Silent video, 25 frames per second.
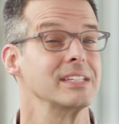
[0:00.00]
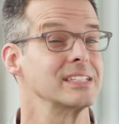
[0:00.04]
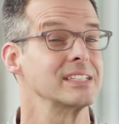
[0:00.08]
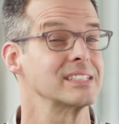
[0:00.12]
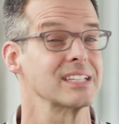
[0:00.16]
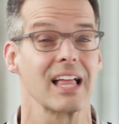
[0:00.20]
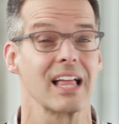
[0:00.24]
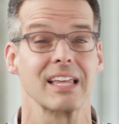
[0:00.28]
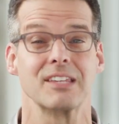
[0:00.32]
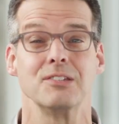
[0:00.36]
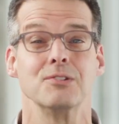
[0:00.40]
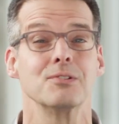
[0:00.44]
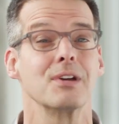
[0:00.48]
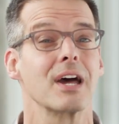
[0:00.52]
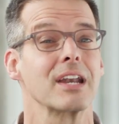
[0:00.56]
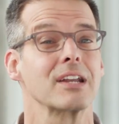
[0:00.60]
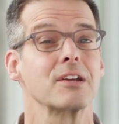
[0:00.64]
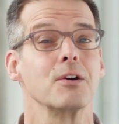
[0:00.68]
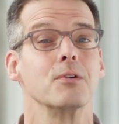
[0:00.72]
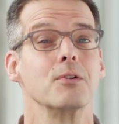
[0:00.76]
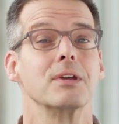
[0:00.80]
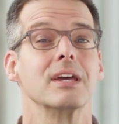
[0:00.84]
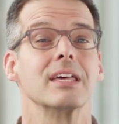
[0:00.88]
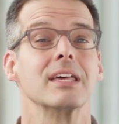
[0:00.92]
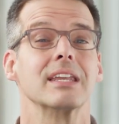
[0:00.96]
He's like, you gotta
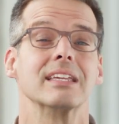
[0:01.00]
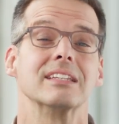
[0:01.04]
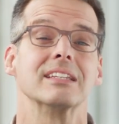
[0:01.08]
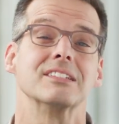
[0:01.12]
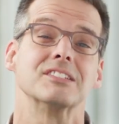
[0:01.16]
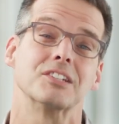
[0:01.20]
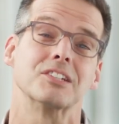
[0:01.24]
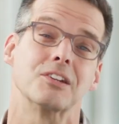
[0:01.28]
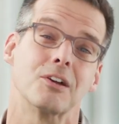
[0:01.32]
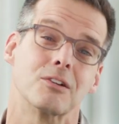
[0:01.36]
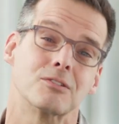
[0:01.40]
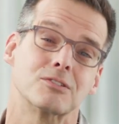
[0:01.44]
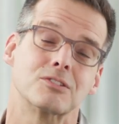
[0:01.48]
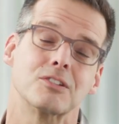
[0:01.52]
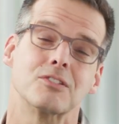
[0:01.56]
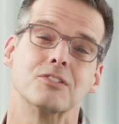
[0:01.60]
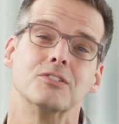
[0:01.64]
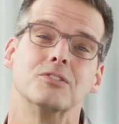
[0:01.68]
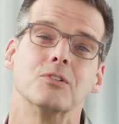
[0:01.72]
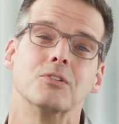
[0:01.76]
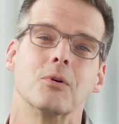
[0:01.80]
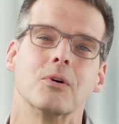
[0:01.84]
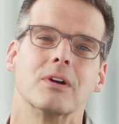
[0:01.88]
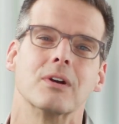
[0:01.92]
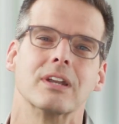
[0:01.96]
go get it. And she goes to the
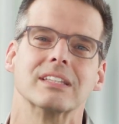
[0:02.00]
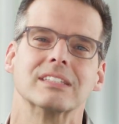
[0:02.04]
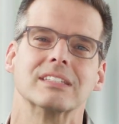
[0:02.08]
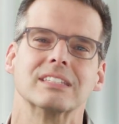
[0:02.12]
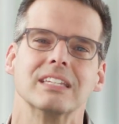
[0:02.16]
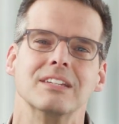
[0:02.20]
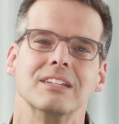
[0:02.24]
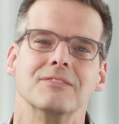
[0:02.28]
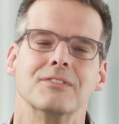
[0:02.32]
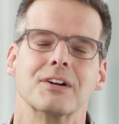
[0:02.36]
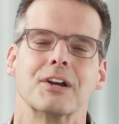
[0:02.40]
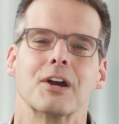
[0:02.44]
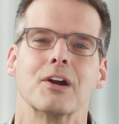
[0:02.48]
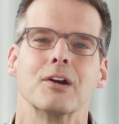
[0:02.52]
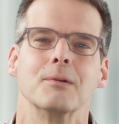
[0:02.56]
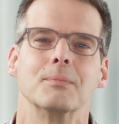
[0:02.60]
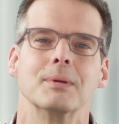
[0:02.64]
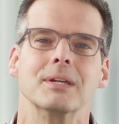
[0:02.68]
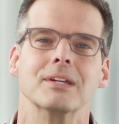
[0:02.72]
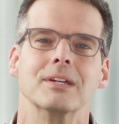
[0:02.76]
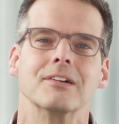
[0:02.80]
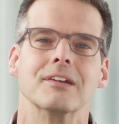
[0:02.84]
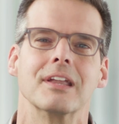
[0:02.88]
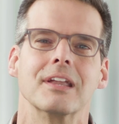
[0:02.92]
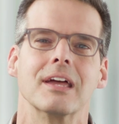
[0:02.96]
door, and it's Eva
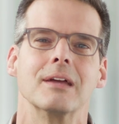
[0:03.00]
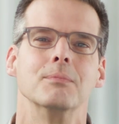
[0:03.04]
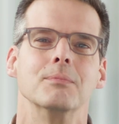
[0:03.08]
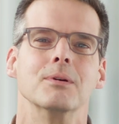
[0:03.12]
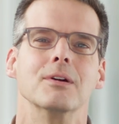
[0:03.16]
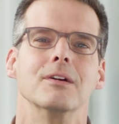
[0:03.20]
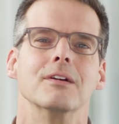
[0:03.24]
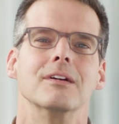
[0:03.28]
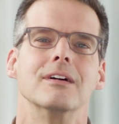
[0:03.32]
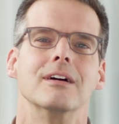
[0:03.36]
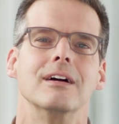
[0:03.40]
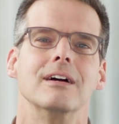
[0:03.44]
Kirby, her neighbor.